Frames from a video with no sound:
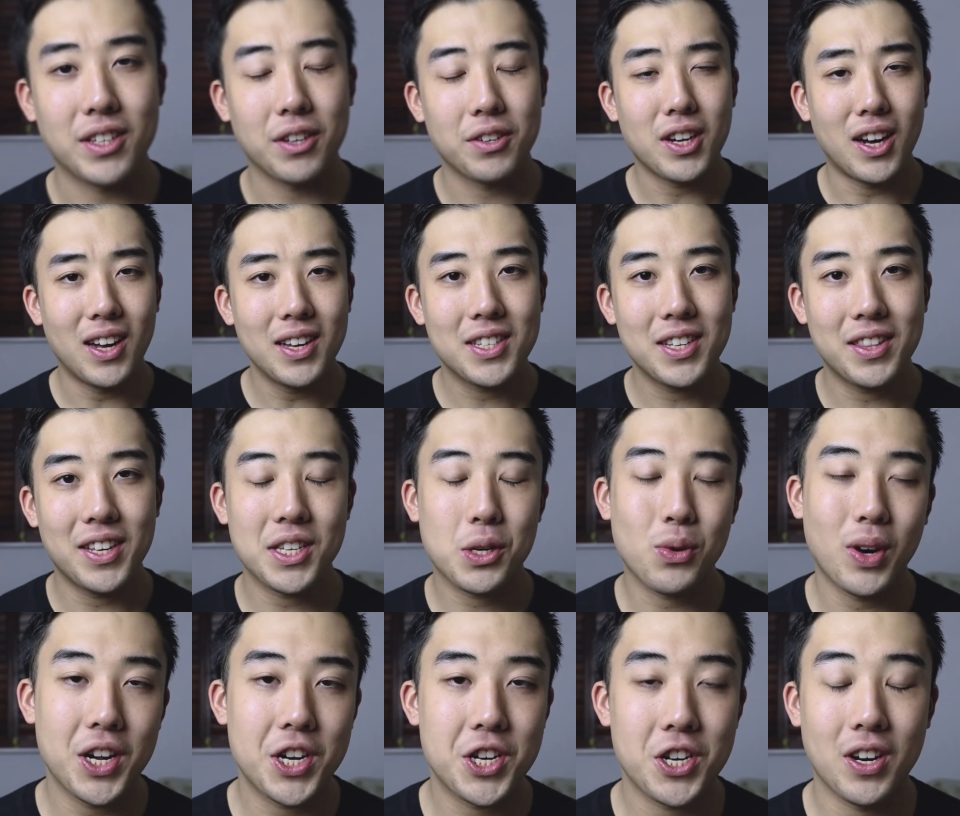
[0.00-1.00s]
so to answer this
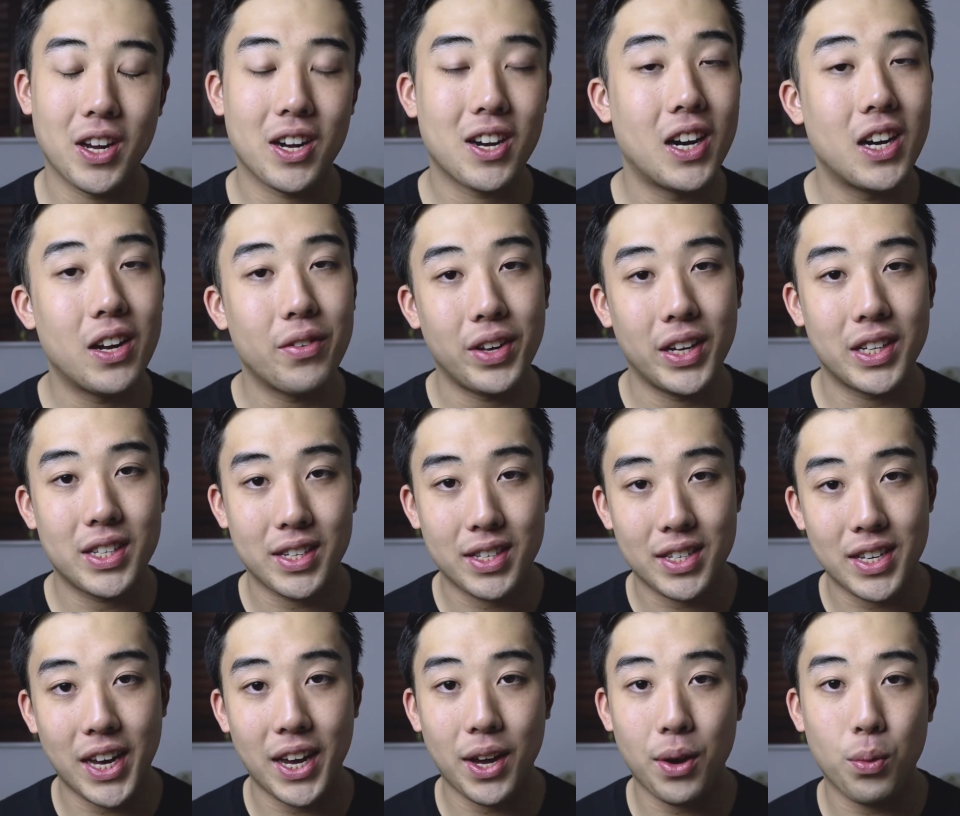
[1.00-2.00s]
question, I kind of need to
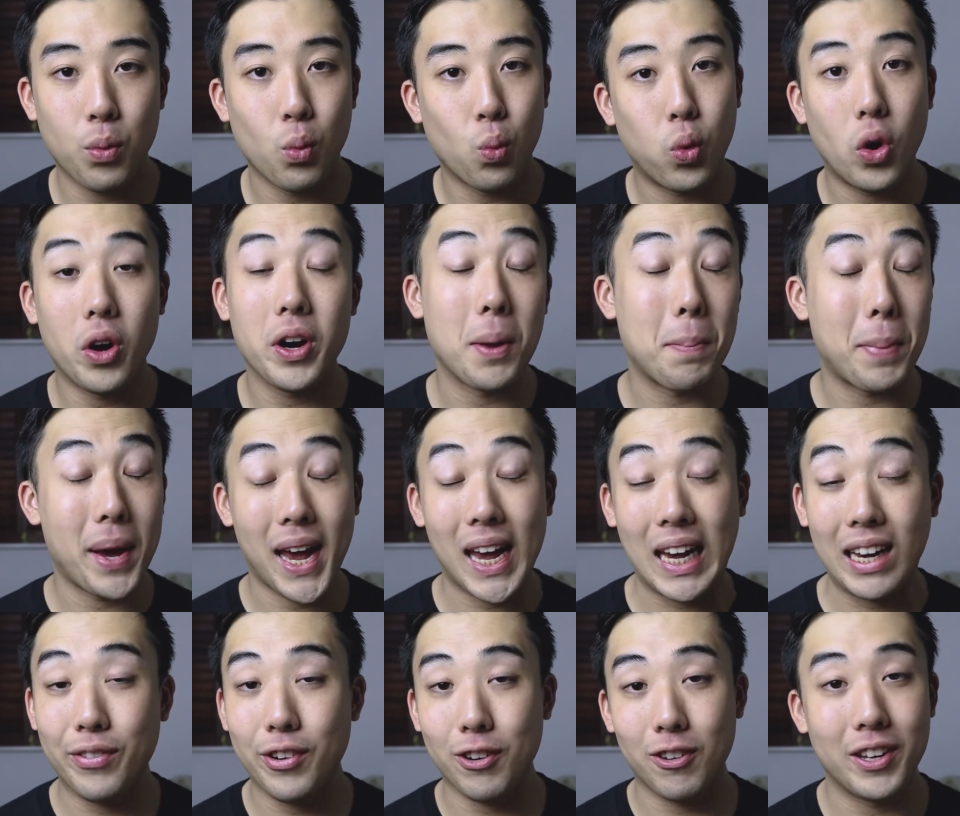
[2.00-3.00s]
say what a
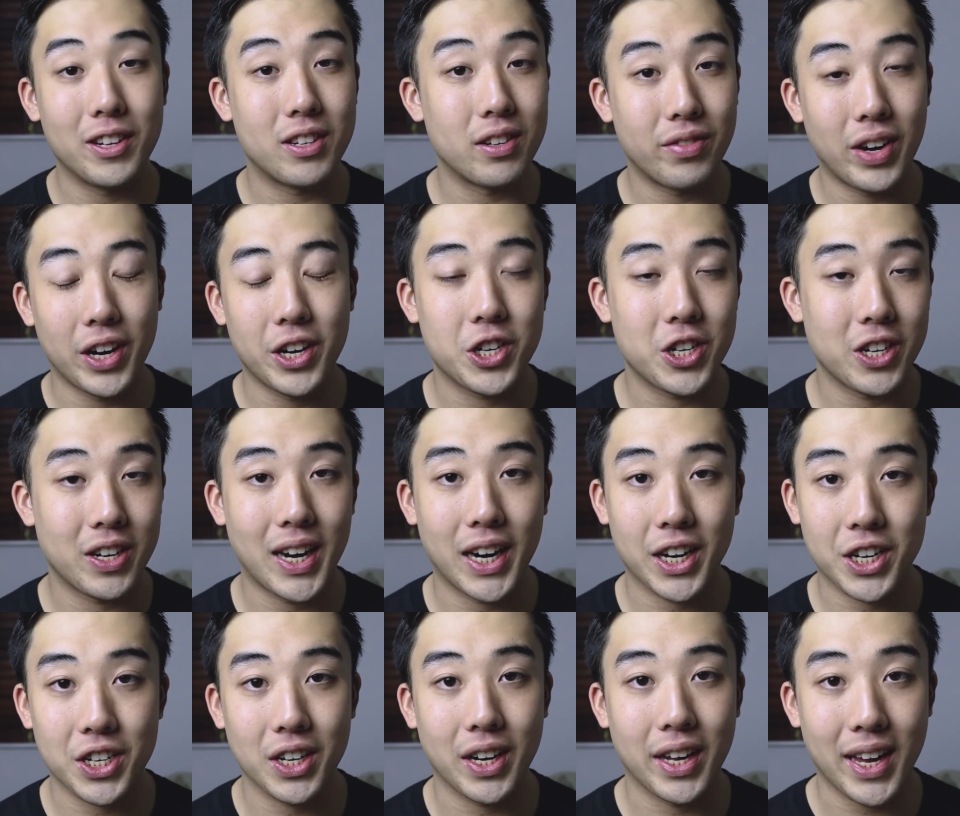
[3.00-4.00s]
behavioral intervention
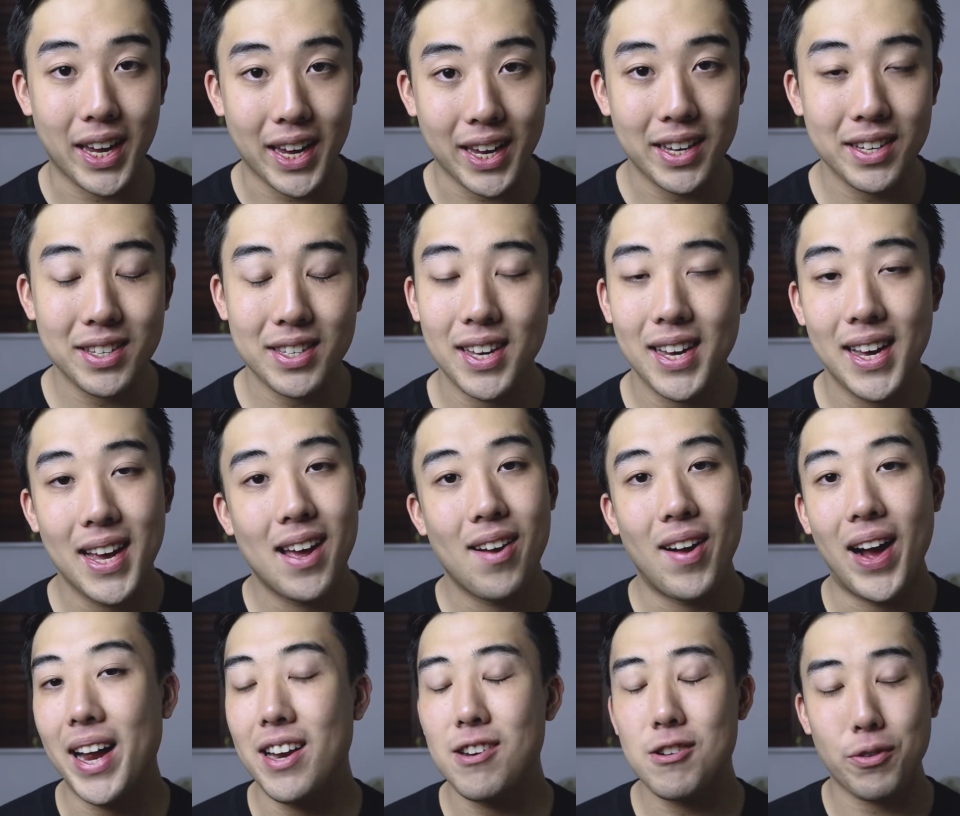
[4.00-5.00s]
actually is.
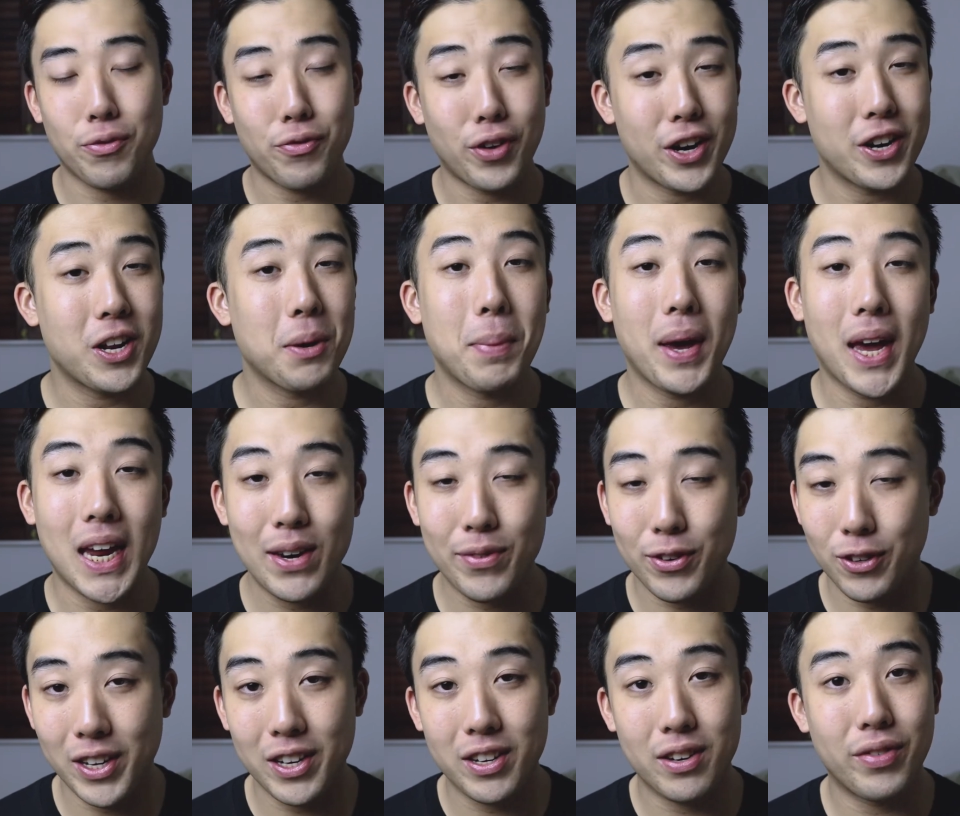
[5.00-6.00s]
And defining
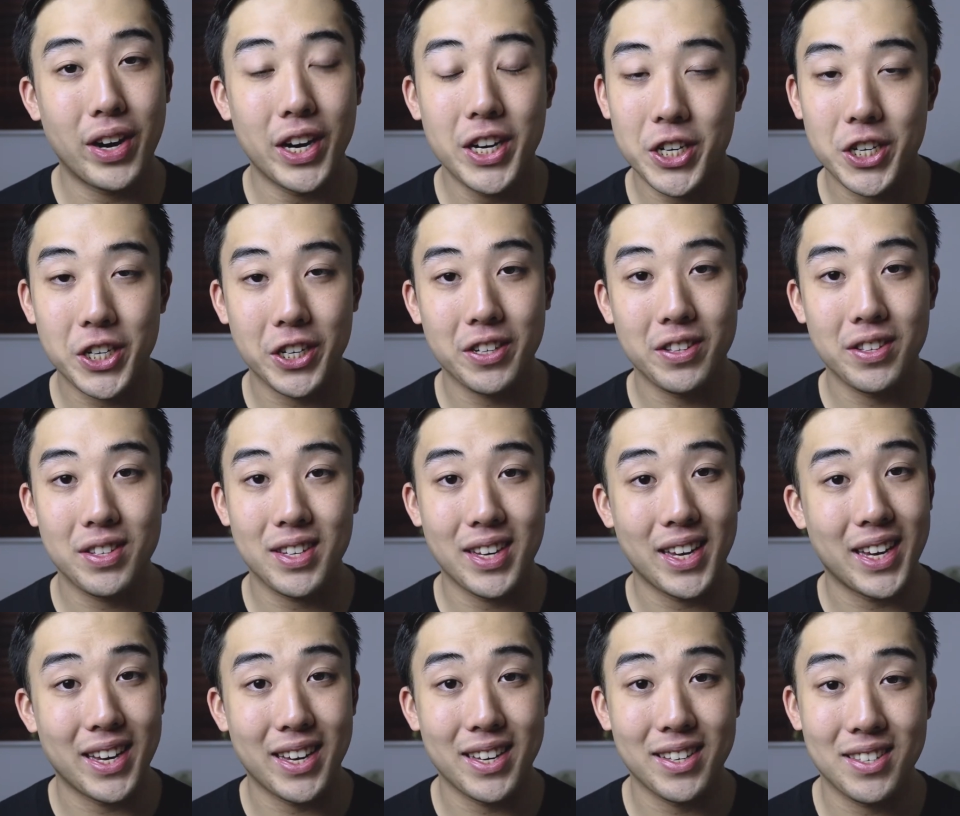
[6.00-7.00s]
behavioral interventions
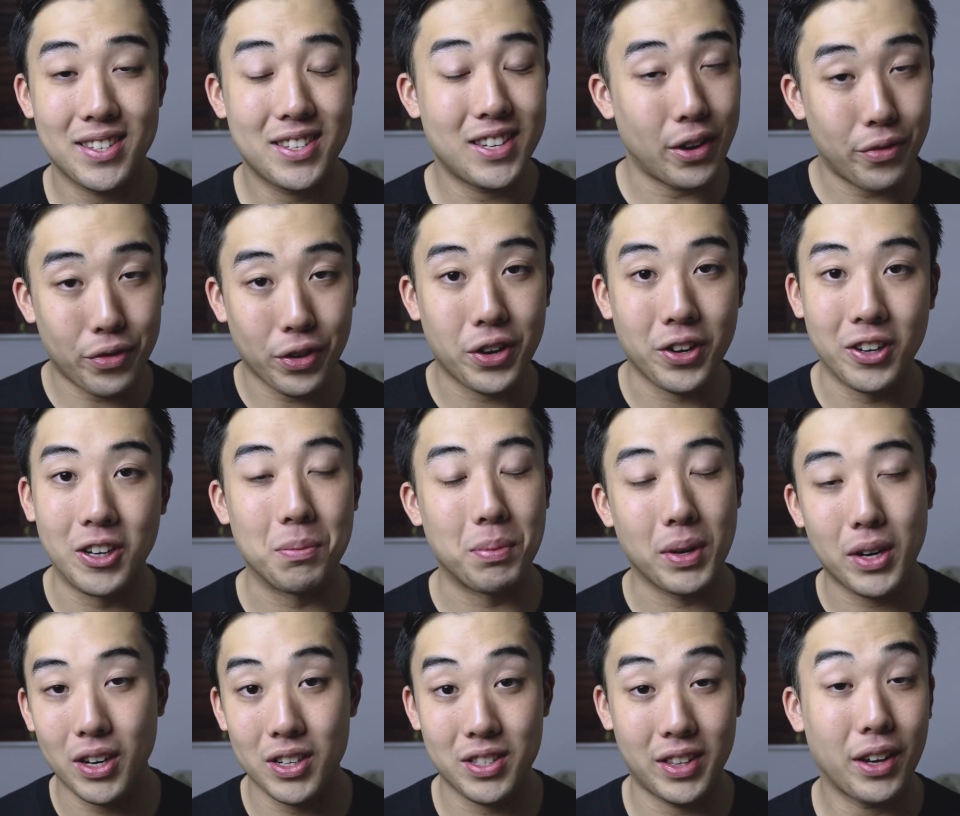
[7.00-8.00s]
is difficult
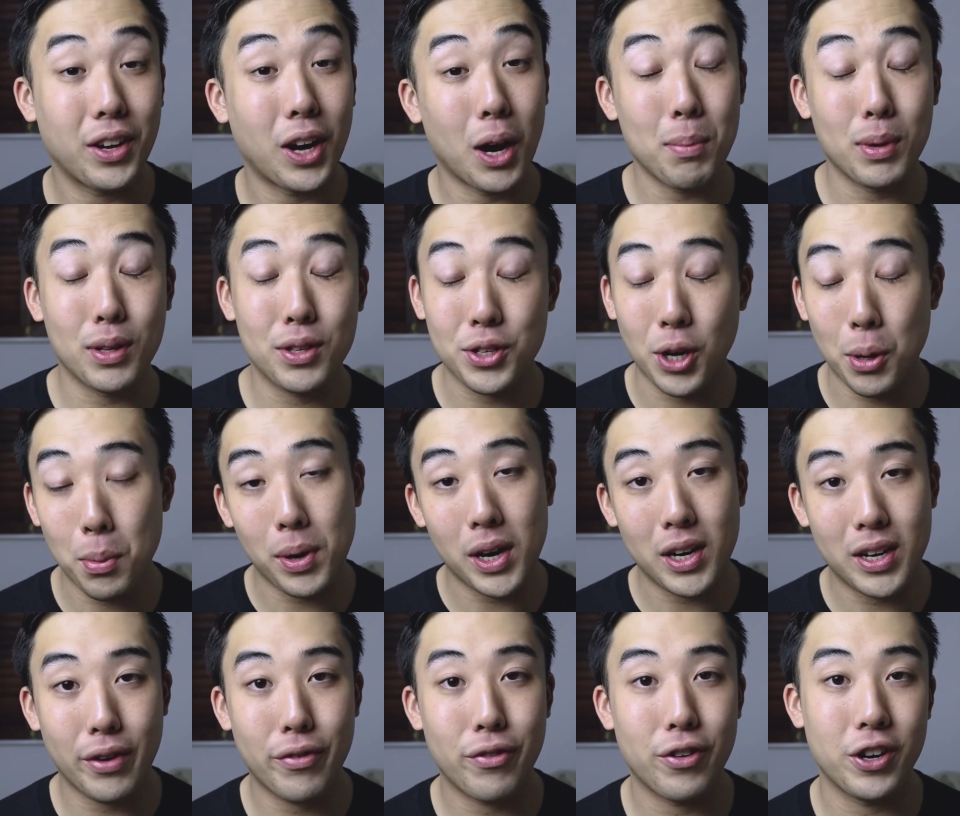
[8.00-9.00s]
because they come in so many
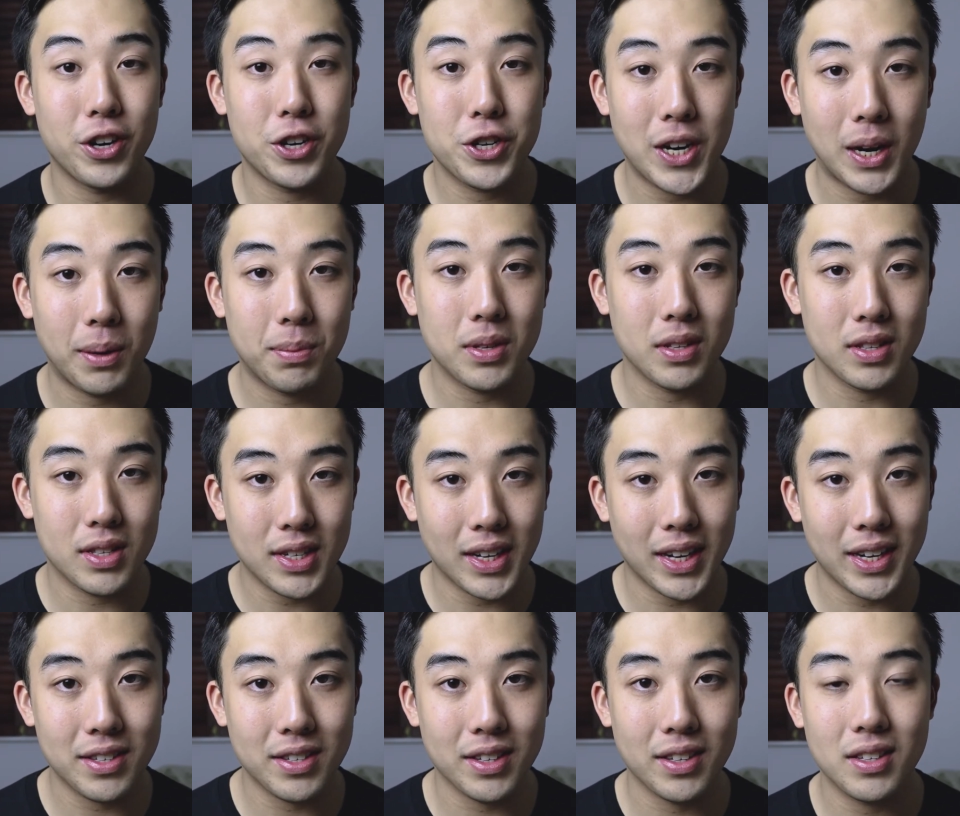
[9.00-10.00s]
different shapes and
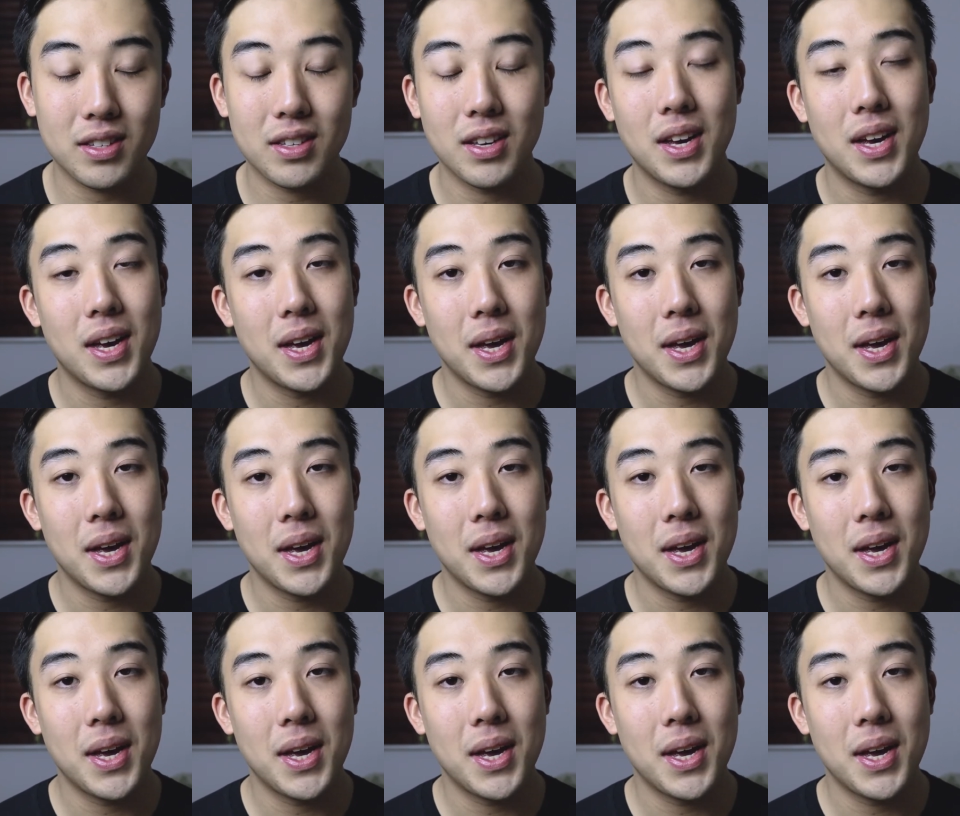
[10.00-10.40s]
sizes,